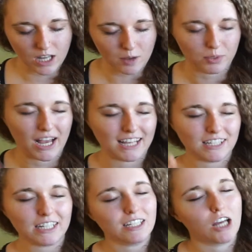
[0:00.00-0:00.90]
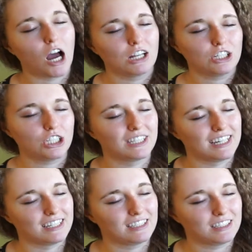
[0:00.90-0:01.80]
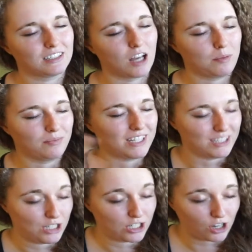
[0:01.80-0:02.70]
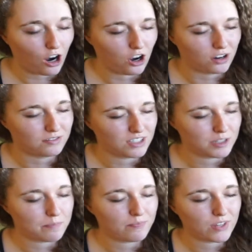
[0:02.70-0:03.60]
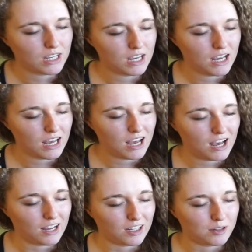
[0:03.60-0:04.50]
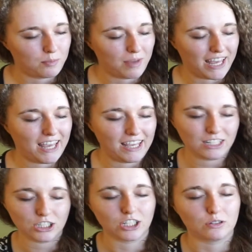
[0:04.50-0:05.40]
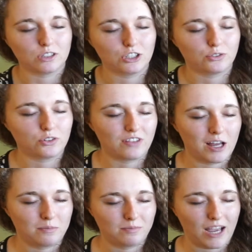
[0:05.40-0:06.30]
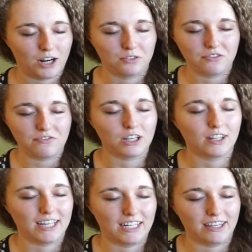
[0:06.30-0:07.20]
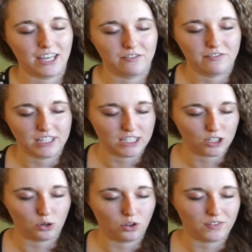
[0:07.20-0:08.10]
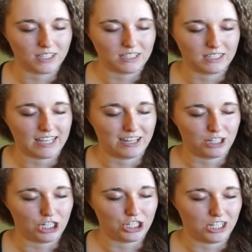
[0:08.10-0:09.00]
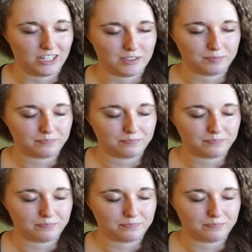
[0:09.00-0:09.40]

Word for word: But as I touch this, um, these scarves, um, my hand goes through them. I don't feel anything physical. This is energy.